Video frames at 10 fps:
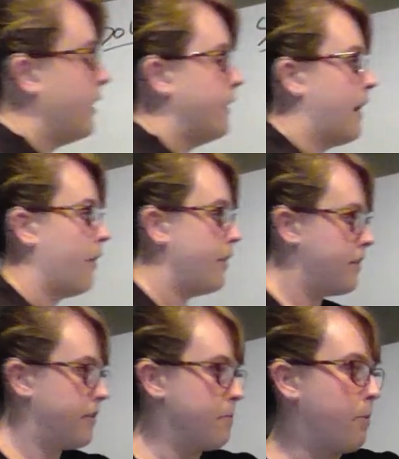Now this
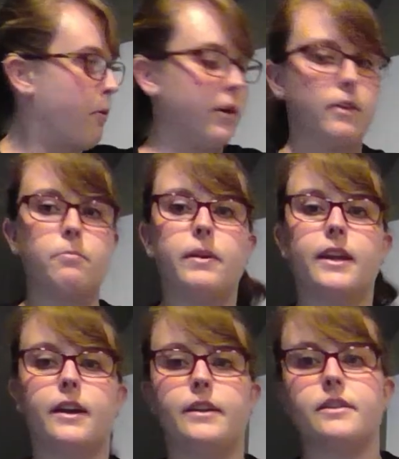is important
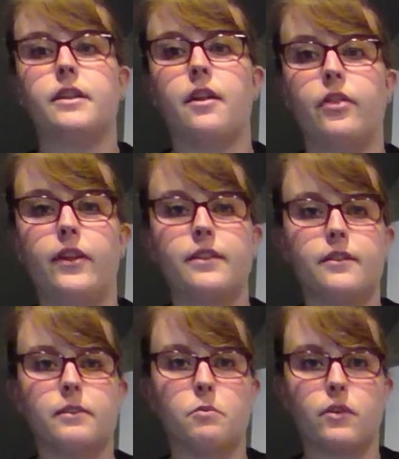because this
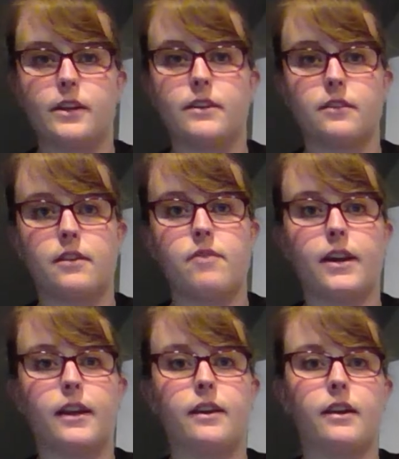is the more easily
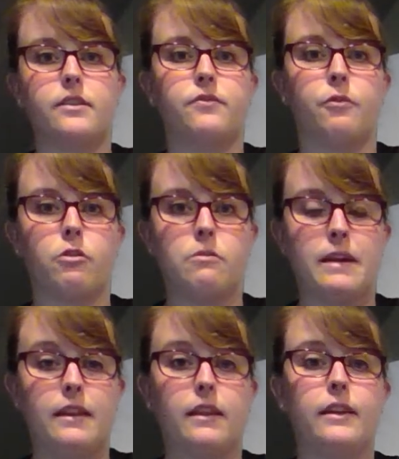recognized form
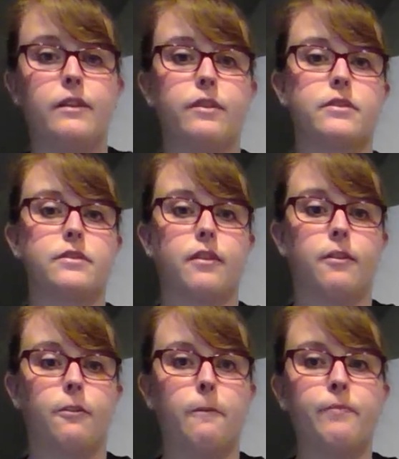in the unit
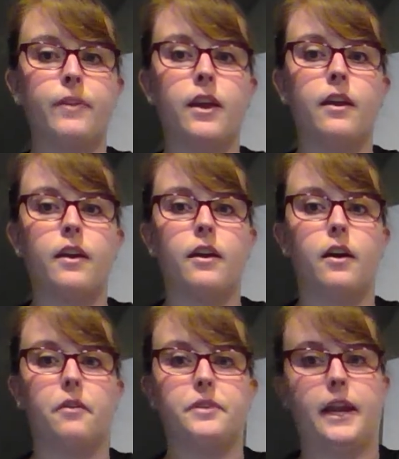circle
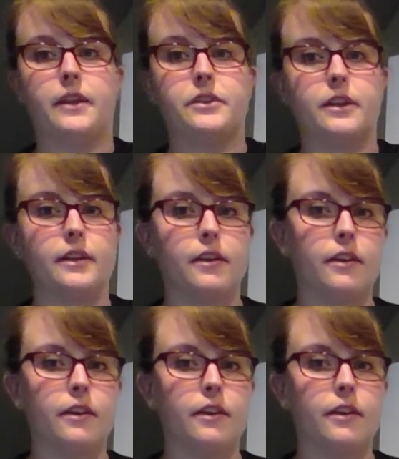of tangent.